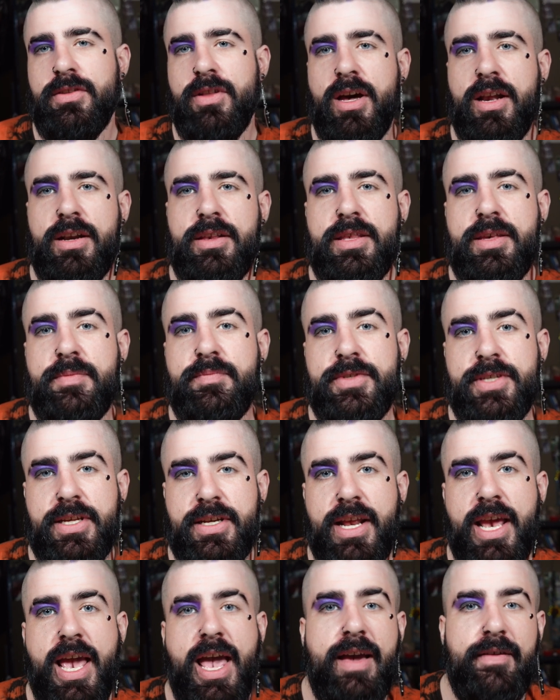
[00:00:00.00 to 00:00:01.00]
lot of them
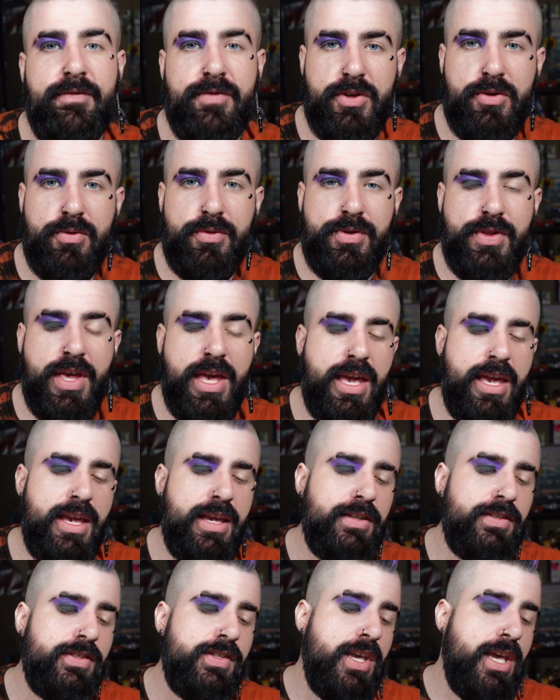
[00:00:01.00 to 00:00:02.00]
didn't have new
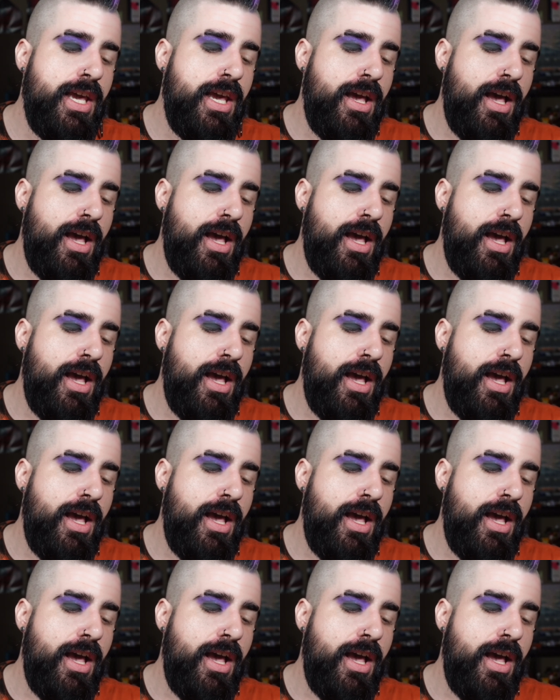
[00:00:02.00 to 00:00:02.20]
things.